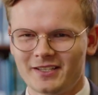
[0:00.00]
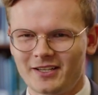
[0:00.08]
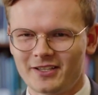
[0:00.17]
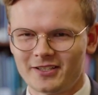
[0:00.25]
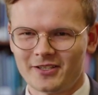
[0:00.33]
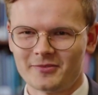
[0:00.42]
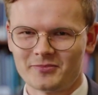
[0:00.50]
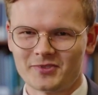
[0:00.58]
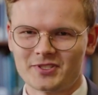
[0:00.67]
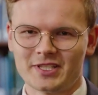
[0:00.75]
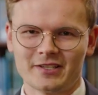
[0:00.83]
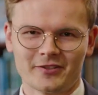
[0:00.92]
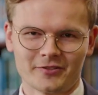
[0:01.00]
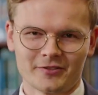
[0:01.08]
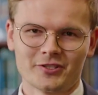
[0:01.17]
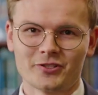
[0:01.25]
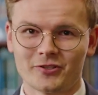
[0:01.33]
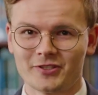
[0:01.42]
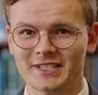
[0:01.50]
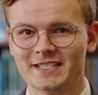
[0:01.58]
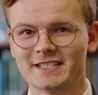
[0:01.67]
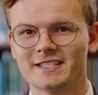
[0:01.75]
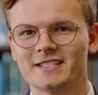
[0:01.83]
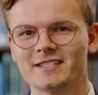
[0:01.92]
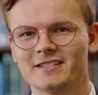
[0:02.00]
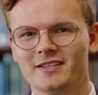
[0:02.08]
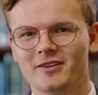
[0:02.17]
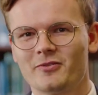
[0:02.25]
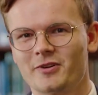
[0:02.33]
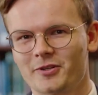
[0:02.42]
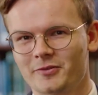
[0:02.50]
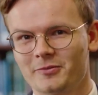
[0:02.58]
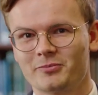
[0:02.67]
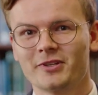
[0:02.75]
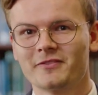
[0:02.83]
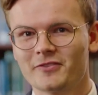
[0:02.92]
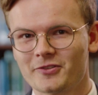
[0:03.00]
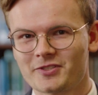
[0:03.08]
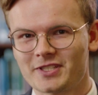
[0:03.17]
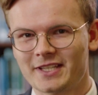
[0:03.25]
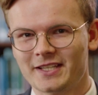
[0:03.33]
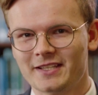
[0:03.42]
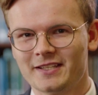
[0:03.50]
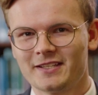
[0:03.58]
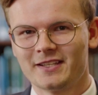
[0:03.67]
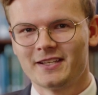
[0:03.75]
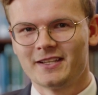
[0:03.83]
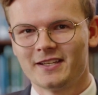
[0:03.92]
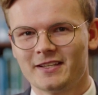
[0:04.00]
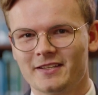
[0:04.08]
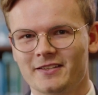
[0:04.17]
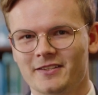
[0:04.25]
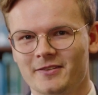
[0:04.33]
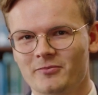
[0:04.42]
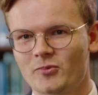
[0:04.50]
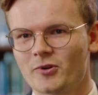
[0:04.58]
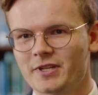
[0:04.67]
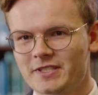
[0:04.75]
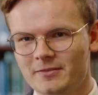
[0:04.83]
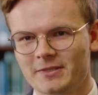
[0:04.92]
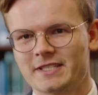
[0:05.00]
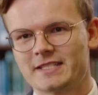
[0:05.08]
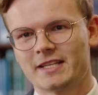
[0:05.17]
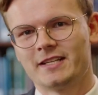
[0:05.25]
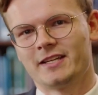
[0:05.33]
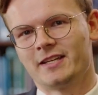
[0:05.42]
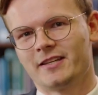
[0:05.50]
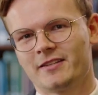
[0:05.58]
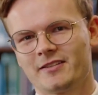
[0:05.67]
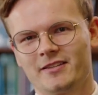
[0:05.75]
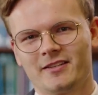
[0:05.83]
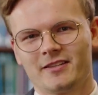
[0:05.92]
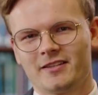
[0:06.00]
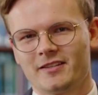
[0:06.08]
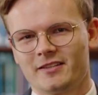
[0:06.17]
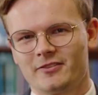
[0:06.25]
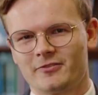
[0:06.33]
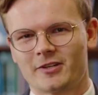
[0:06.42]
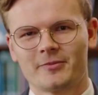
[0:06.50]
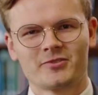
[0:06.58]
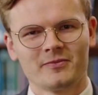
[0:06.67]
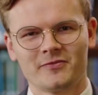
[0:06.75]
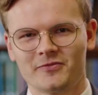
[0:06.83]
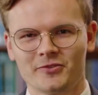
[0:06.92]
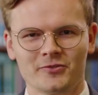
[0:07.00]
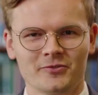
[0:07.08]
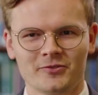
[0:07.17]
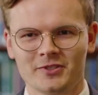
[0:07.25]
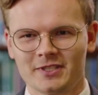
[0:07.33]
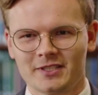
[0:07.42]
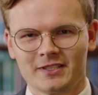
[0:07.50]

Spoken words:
alums and other attorneys where we bring folks in a more intimate setting, grab some food,